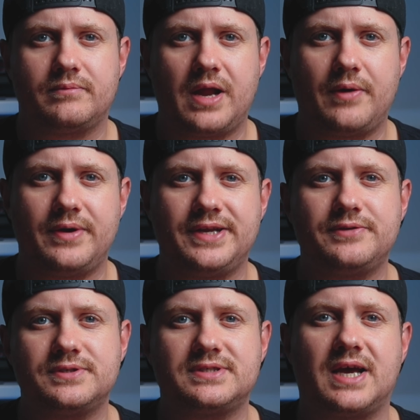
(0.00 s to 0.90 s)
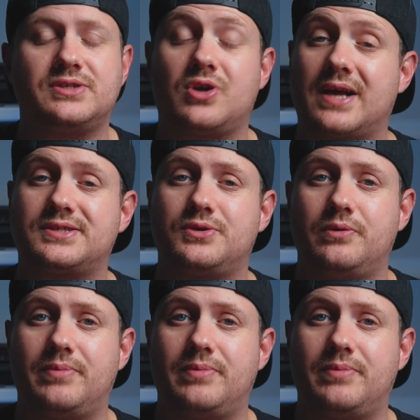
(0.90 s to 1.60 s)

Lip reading: Now we need to assign tracks to a